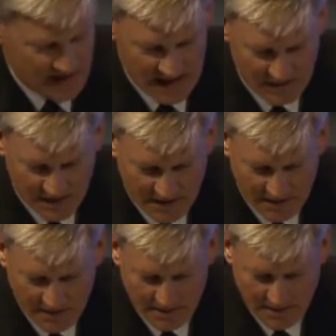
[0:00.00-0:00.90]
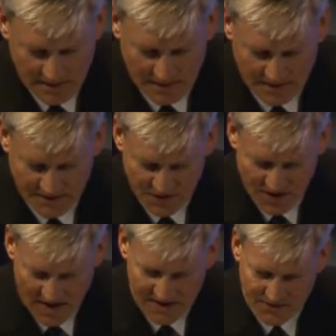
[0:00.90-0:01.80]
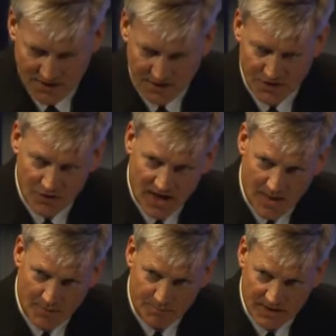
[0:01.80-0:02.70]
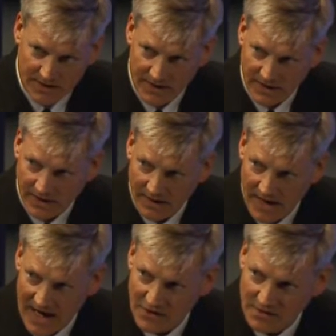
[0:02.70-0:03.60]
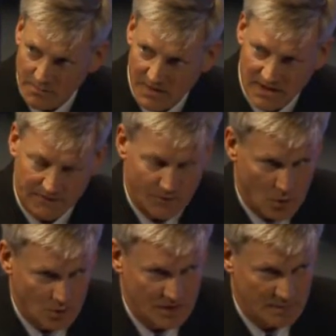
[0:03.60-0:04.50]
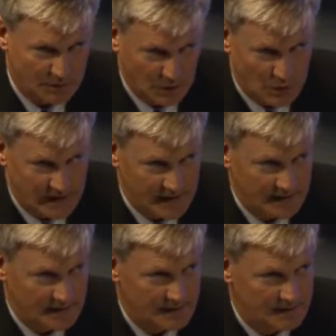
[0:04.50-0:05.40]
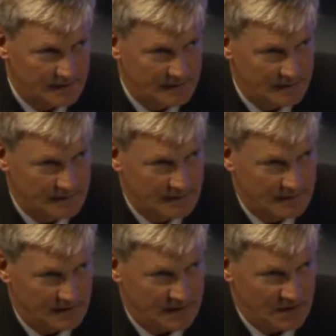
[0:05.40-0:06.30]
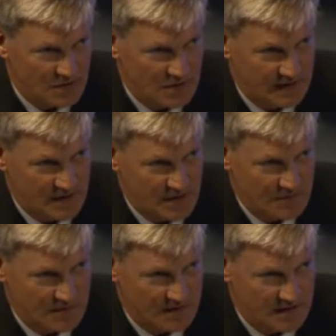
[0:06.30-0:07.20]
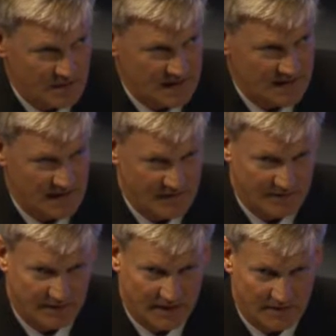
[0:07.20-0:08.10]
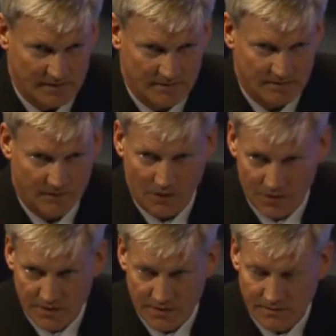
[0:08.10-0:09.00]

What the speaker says: Navy decides on a new capability actually being forward deployed, it usually goes to the U.S. 7th Fleet first.